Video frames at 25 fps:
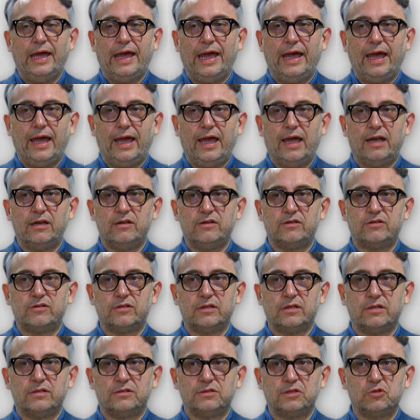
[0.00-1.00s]
and
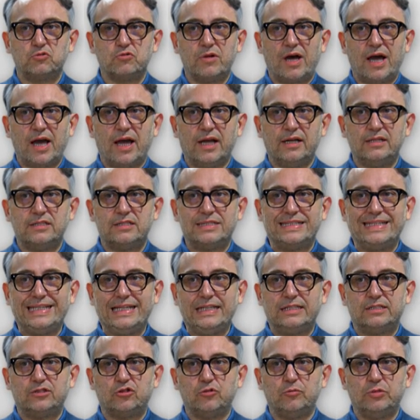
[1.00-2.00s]
the rights
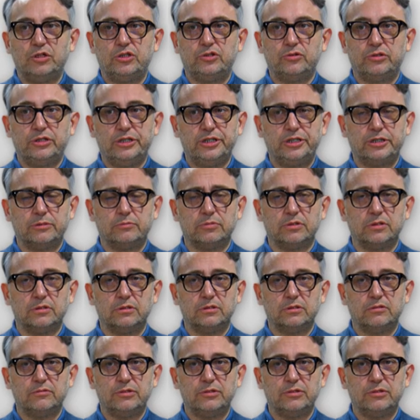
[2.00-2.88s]
needs to be judiciable,